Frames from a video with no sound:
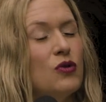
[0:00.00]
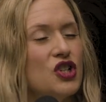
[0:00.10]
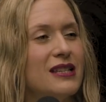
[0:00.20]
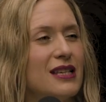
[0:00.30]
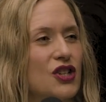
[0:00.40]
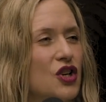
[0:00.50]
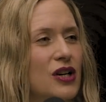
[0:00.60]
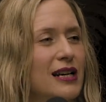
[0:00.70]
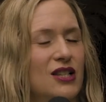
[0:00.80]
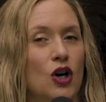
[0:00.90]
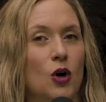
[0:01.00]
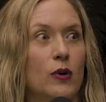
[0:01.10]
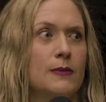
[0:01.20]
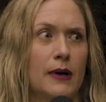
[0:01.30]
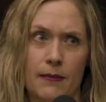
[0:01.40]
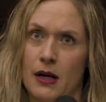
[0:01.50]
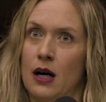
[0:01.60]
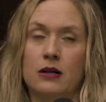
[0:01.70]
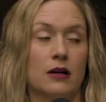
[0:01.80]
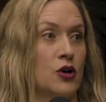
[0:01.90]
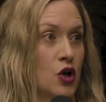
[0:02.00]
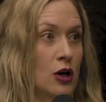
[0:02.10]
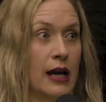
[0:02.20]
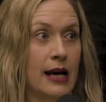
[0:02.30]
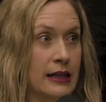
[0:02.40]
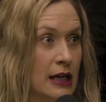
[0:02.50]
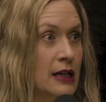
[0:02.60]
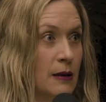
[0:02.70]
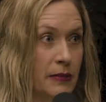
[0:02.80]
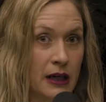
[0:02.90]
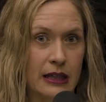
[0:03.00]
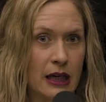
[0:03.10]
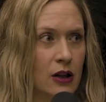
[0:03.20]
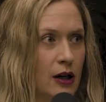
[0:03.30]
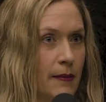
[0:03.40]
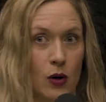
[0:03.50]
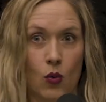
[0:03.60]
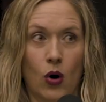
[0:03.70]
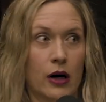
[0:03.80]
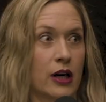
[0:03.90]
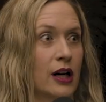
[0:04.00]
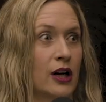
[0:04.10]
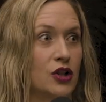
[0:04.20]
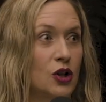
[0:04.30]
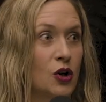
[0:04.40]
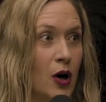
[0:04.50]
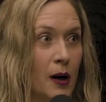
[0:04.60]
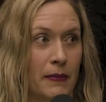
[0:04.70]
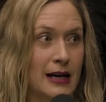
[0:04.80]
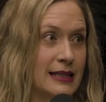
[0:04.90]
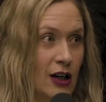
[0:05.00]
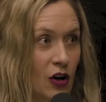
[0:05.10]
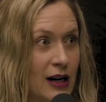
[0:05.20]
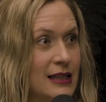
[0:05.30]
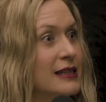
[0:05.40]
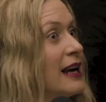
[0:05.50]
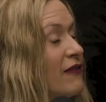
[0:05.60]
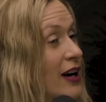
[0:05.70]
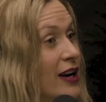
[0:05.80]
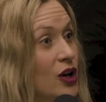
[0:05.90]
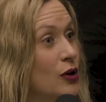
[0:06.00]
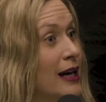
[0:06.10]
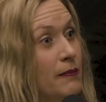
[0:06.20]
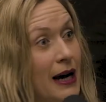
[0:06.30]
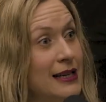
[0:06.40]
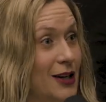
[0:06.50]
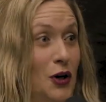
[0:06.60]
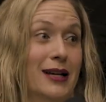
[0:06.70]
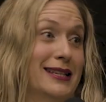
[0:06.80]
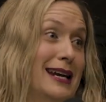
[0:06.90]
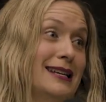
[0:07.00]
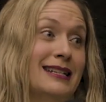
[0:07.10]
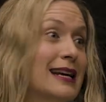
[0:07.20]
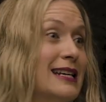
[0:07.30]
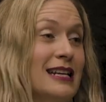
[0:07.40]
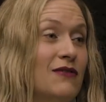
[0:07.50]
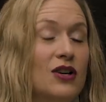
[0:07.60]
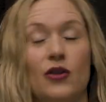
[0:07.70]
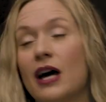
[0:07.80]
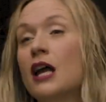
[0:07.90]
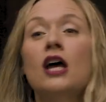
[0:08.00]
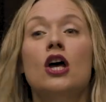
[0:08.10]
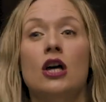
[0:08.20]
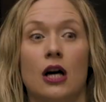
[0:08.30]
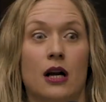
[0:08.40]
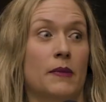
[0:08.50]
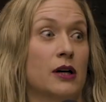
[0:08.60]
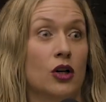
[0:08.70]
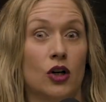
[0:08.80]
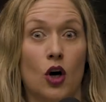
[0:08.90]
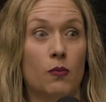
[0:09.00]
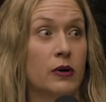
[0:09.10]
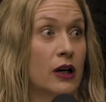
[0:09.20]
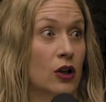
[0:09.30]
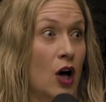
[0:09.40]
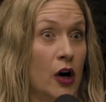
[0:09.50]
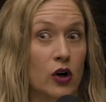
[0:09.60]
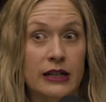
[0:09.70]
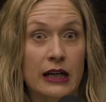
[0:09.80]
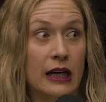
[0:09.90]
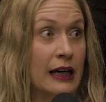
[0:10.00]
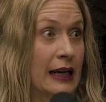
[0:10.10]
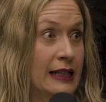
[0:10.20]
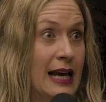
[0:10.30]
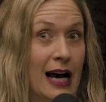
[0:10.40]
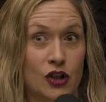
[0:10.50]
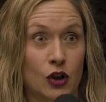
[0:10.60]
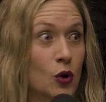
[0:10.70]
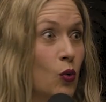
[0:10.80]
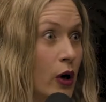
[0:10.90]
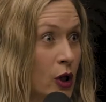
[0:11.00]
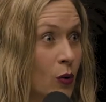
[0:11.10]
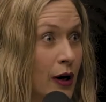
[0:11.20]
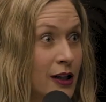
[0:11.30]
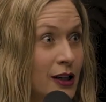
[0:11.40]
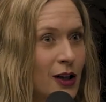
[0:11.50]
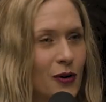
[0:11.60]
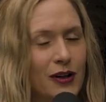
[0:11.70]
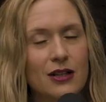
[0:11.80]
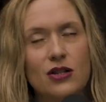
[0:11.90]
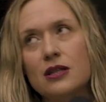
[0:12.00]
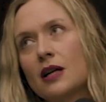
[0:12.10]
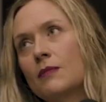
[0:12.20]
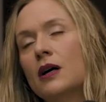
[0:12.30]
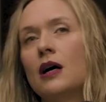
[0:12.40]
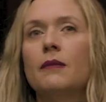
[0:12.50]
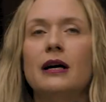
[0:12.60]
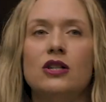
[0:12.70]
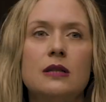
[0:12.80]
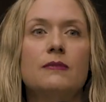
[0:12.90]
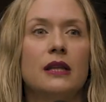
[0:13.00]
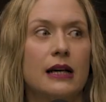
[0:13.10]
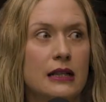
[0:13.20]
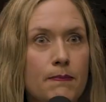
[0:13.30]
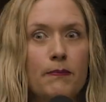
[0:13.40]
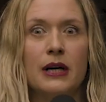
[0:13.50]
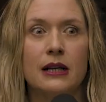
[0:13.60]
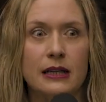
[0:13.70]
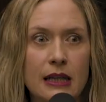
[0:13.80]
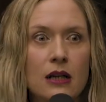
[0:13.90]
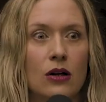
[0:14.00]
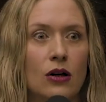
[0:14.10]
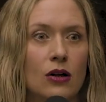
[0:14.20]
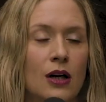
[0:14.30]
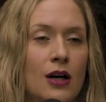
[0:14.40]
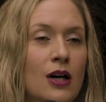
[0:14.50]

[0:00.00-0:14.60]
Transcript: Just this year, he doesn't always, but I mean, turning 18 is a big deal. And I'm like, what are you going to do? Go out and buy cigarettes? And then I found out you can't buy cigarettes at 18. I didn't even know that. And I'm like, going to go get a lottery ticket, get a tattoo. What do you want to do? And he's just like, Mom, I just mean like it's a big deal.